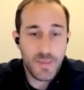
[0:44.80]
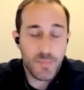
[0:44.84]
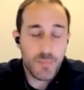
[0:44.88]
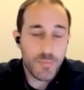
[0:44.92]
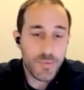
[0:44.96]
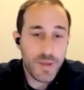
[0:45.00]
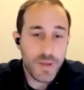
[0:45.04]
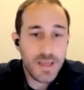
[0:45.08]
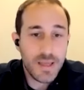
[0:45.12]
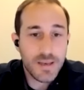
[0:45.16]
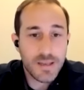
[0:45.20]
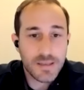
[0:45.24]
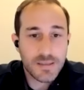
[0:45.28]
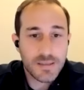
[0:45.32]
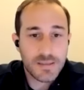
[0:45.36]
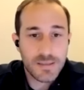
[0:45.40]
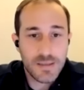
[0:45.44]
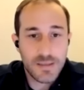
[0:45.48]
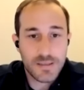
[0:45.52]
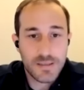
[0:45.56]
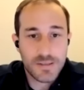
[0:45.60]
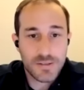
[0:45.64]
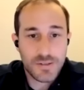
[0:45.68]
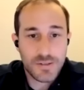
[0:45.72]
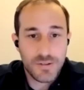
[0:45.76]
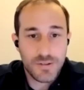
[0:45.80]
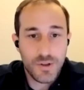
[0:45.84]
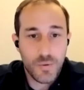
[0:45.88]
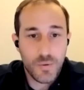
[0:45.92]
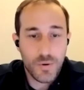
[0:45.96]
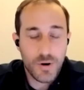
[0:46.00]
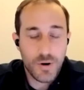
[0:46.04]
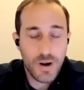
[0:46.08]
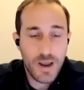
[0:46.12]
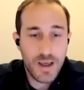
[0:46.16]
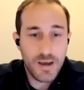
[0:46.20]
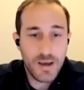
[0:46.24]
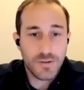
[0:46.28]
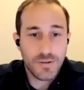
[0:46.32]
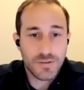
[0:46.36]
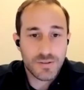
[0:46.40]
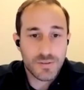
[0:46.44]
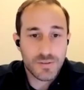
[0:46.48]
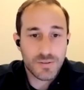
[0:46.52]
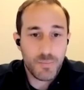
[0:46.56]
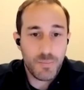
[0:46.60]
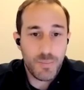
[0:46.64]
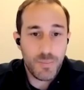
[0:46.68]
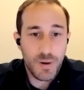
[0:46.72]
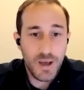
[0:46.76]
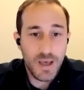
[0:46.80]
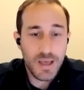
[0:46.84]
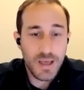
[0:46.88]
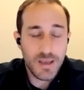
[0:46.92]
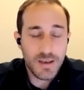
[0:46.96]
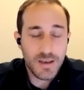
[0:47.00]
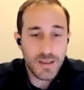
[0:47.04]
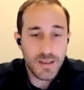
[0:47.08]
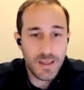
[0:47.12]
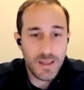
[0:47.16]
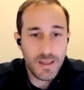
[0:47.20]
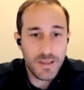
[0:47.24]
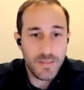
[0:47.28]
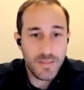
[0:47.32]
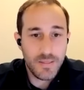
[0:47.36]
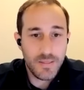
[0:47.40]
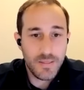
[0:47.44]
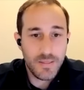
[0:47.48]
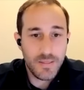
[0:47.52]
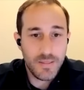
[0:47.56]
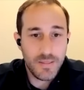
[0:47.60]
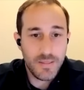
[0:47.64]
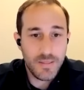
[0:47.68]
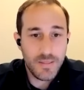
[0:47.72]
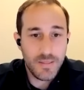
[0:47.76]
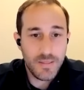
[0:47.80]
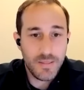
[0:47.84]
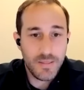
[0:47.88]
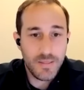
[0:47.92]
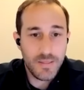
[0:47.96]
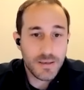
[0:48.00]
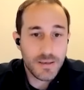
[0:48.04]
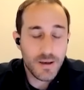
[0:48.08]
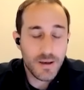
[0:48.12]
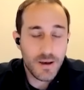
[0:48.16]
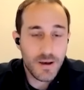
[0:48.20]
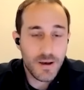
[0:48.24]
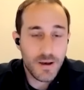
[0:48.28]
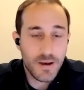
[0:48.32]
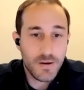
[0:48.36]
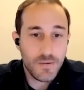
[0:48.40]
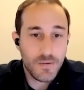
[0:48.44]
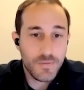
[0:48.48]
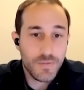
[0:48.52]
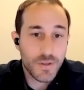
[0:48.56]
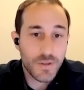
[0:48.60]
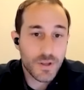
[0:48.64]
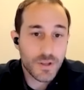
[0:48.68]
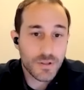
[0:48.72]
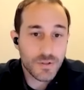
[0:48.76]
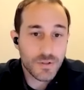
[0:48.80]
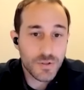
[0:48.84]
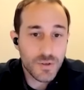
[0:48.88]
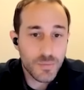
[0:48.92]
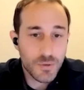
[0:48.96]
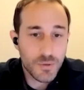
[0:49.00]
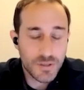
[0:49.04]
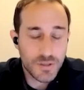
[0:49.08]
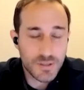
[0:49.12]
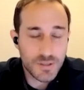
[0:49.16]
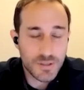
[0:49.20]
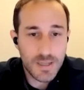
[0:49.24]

brand exists nowhere else but in the mind of the consumers.